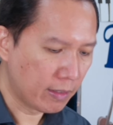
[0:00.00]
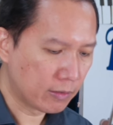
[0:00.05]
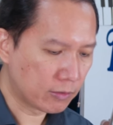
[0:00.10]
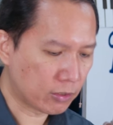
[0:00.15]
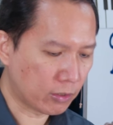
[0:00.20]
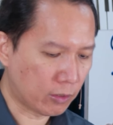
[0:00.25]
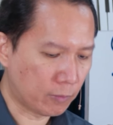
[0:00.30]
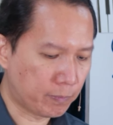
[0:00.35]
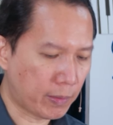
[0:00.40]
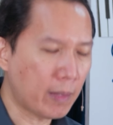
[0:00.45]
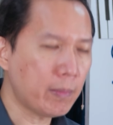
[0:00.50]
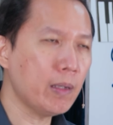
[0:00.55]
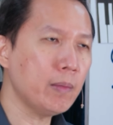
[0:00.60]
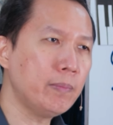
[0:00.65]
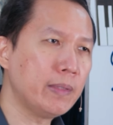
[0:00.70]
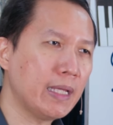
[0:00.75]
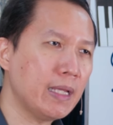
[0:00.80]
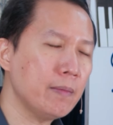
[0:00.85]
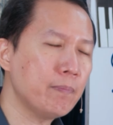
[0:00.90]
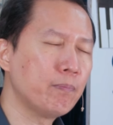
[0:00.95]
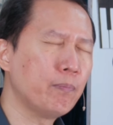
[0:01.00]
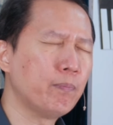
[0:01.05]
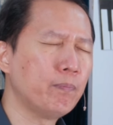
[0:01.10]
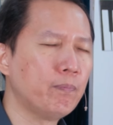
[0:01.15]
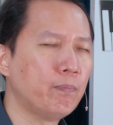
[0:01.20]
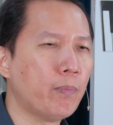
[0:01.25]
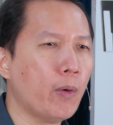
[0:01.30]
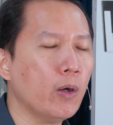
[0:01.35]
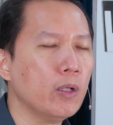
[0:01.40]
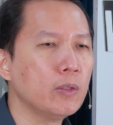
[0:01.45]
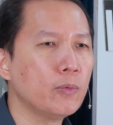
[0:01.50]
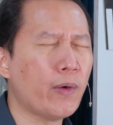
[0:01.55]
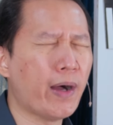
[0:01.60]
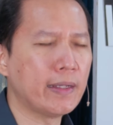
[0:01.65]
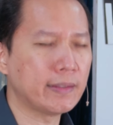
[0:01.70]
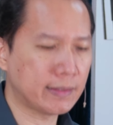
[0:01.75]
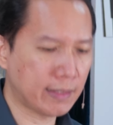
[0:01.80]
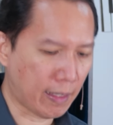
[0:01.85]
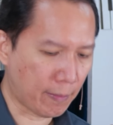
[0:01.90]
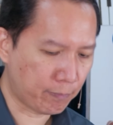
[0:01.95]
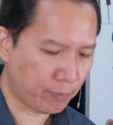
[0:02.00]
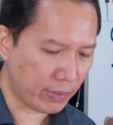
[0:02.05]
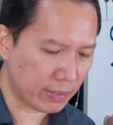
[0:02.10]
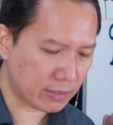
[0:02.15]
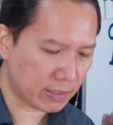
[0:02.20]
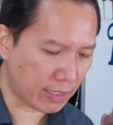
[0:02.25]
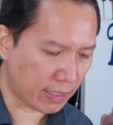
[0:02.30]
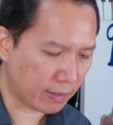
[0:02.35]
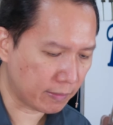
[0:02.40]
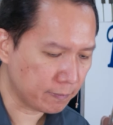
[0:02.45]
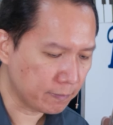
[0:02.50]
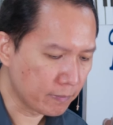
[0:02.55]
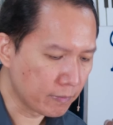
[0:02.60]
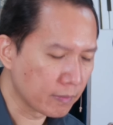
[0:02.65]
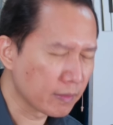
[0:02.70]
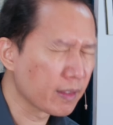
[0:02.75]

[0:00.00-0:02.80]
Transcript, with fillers: So probably Paul was uh, preaching